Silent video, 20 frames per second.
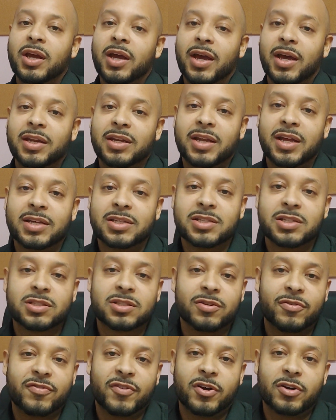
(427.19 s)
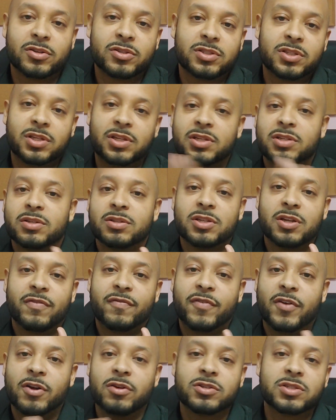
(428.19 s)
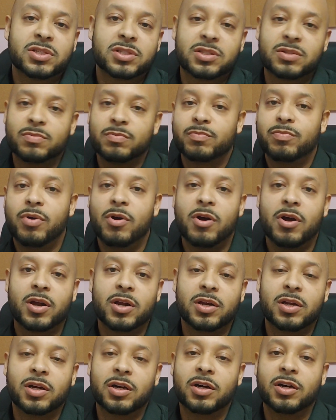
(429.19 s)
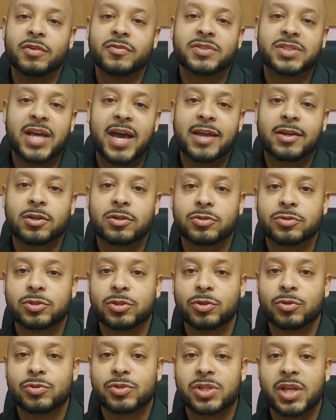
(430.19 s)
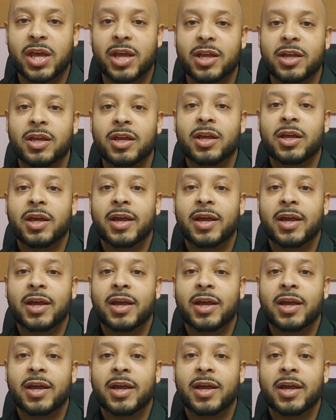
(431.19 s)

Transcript: And this is the first the first part of Tactical Tuesday